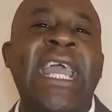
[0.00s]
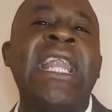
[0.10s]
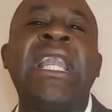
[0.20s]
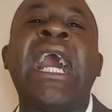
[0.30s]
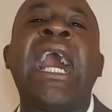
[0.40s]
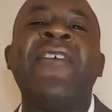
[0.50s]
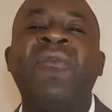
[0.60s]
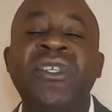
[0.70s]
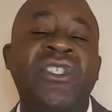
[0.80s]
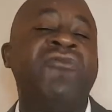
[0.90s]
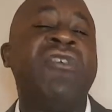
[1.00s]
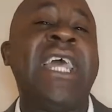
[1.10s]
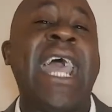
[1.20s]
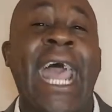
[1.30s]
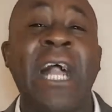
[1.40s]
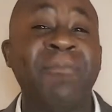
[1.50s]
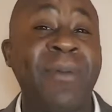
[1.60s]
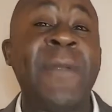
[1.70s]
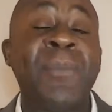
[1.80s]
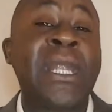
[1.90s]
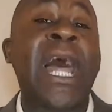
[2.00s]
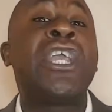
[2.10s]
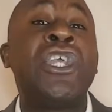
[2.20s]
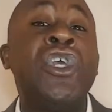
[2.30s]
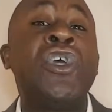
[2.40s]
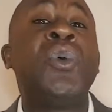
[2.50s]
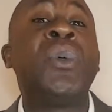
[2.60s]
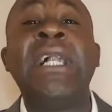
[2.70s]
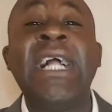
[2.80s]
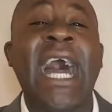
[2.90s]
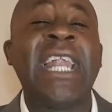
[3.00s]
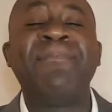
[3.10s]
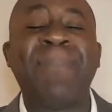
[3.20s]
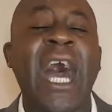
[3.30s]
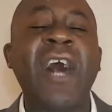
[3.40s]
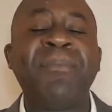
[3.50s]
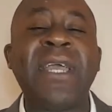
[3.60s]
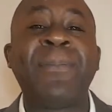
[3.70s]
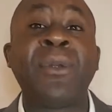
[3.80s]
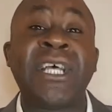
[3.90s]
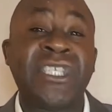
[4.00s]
in life was to really help people like you and empower people,